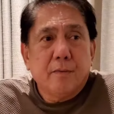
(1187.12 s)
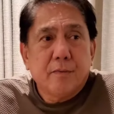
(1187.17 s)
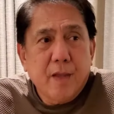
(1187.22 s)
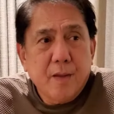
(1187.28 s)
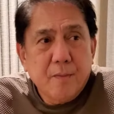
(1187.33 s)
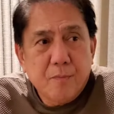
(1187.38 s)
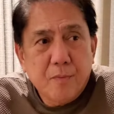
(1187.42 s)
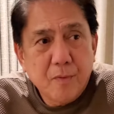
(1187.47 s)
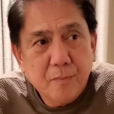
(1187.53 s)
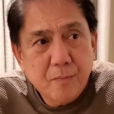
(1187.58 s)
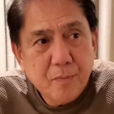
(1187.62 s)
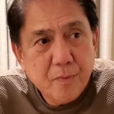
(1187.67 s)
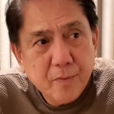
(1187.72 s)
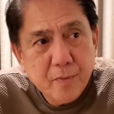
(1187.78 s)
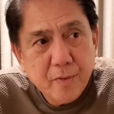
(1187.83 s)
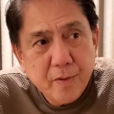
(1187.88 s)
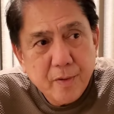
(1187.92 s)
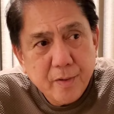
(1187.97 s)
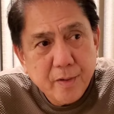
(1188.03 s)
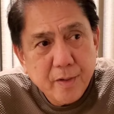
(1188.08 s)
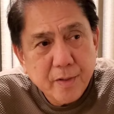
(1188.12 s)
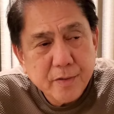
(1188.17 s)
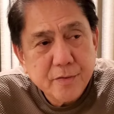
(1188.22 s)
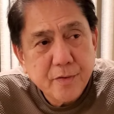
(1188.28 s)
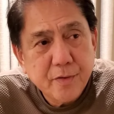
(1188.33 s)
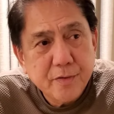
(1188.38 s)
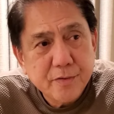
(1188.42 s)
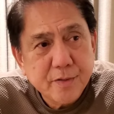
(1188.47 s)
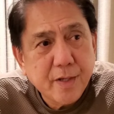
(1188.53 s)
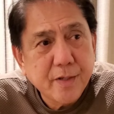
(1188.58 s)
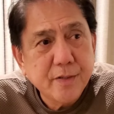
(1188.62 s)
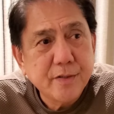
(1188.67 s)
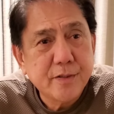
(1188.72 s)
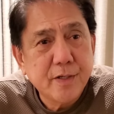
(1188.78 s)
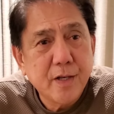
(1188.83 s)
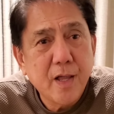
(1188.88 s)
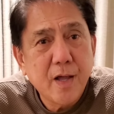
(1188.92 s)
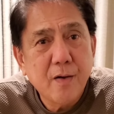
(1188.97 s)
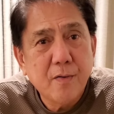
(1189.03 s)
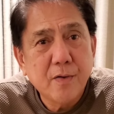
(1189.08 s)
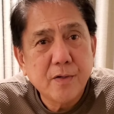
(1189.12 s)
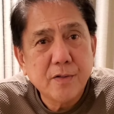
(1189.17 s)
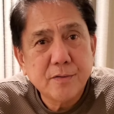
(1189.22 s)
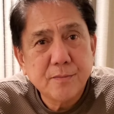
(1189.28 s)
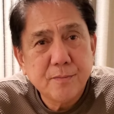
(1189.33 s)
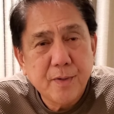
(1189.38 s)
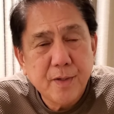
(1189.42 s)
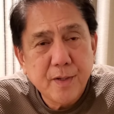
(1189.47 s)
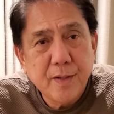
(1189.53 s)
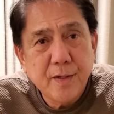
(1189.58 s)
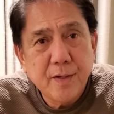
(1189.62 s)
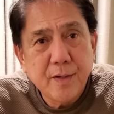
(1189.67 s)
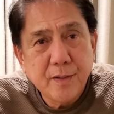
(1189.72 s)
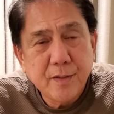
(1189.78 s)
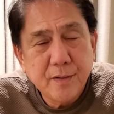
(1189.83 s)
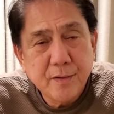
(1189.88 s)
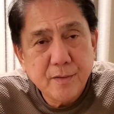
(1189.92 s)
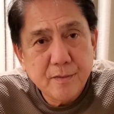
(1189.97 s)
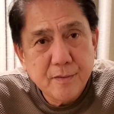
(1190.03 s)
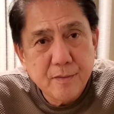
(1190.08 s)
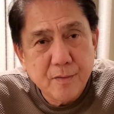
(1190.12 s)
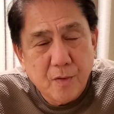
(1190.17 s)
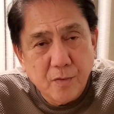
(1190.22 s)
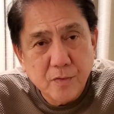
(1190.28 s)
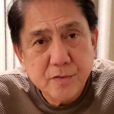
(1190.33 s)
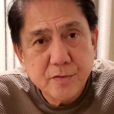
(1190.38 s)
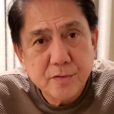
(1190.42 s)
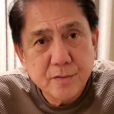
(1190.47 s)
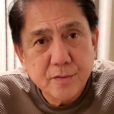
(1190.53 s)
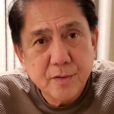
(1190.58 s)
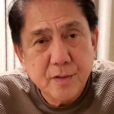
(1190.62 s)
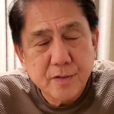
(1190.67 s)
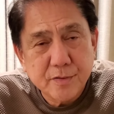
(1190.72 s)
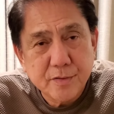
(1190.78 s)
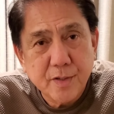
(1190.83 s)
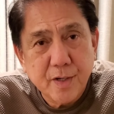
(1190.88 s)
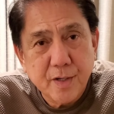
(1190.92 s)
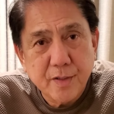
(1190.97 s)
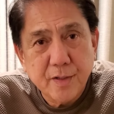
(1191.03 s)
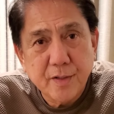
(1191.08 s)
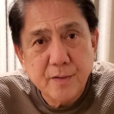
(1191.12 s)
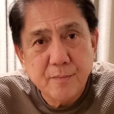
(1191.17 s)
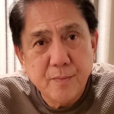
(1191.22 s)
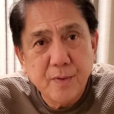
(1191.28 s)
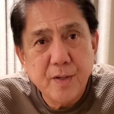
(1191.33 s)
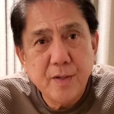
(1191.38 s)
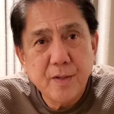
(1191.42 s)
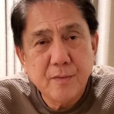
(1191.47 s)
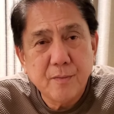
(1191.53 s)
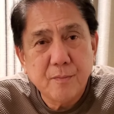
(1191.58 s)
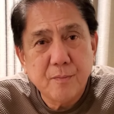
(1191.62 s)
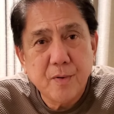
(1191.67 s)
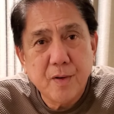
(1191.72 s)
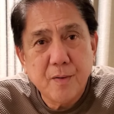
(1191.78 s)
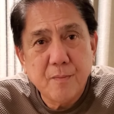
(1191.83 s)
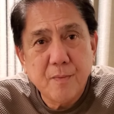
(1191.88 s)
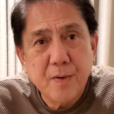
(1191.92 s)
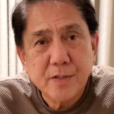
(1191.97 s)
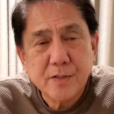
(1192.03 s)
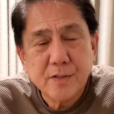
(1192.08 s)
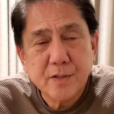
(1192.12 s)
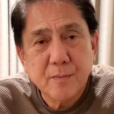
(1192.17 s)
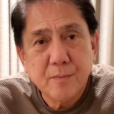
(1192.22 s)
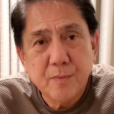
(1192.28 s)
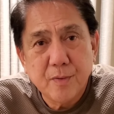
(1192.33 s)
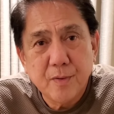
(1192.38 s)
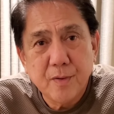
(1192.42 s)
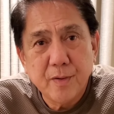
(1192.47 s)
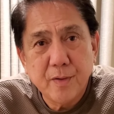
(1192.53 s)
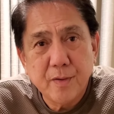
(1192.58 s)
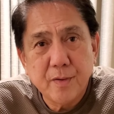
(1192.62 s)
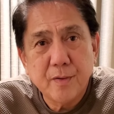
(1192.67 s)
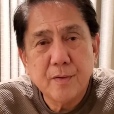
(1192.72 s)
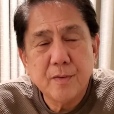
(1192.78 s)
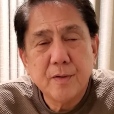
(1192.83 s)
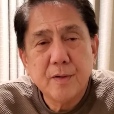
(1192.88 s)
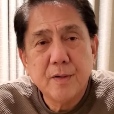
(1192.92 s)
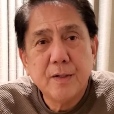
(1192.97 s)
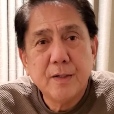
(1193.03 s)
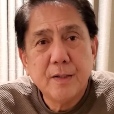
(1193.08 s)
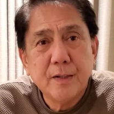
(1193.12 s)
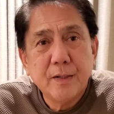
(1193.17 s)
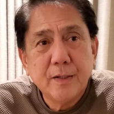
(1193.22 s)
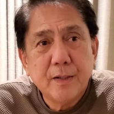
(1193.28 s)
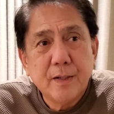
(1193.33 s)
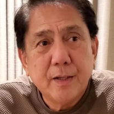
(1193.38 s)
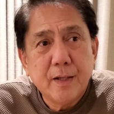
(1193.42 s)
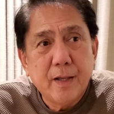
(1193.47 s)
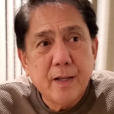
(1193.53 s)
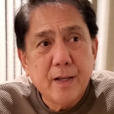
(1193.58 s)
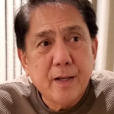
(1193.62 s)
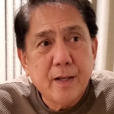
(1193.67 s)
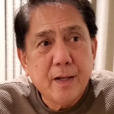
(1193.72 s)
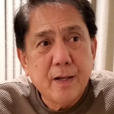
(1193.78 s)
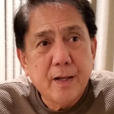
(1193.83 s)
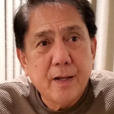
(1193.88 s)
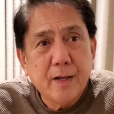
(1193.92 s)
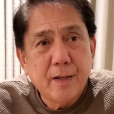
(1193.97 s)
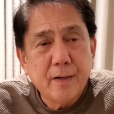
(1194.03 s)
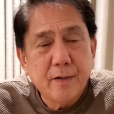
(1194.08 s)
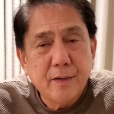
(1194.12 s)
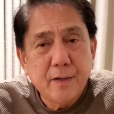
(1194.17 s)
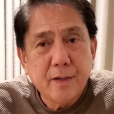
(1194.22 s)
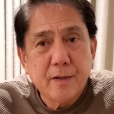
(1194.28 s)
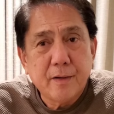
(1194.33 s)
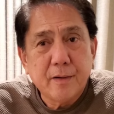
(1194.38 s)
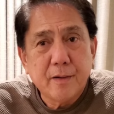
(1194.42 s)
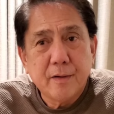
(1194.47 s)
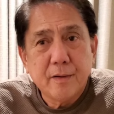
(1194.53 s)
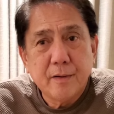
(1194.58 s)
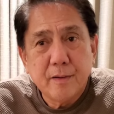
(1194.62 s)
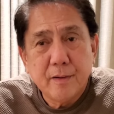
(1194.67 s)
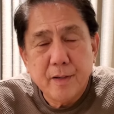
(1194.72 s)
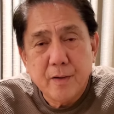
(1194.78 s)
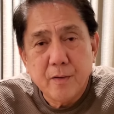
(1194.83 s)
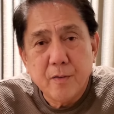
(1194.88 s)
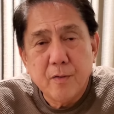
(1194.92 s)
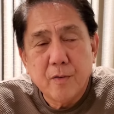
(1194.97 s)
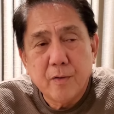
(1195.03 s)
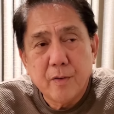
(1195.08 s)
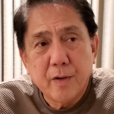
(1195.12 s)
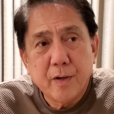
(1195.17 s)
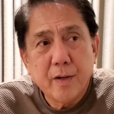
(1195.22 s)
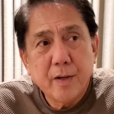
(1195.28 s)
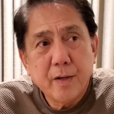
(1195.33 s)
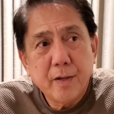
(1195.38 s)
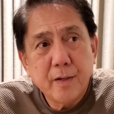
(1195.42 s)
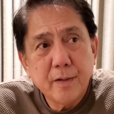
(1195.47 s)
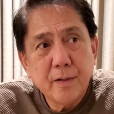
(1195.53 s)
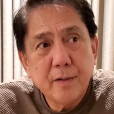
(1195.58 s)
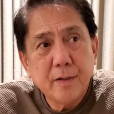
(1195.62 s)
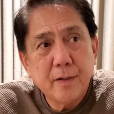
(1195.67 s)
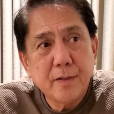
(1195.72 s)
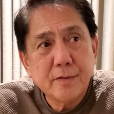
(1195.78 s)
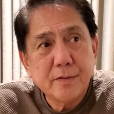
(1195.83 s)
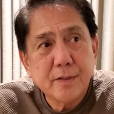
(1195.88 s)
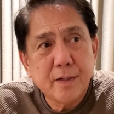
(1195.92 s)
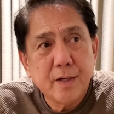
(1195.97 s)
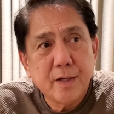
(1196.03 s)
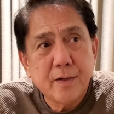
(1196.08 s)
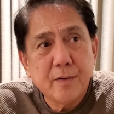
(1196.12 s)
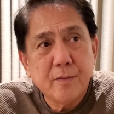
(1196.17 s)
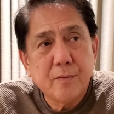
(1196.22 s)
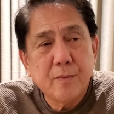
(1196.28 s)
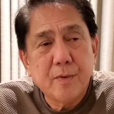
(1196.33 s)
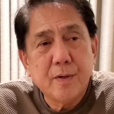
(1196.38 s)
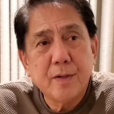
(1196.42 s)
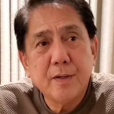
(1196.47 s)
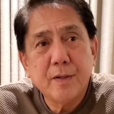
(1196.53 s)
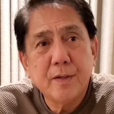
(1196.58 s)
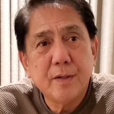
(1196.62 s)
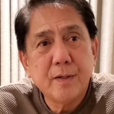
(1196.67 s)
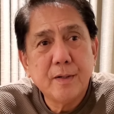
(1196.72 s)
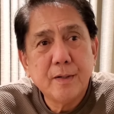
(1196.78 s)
I'm thankful for Ernesto Stanislao as my coach that started me to play basketball, you know. Uh, Nick, Nick Jorge is another one.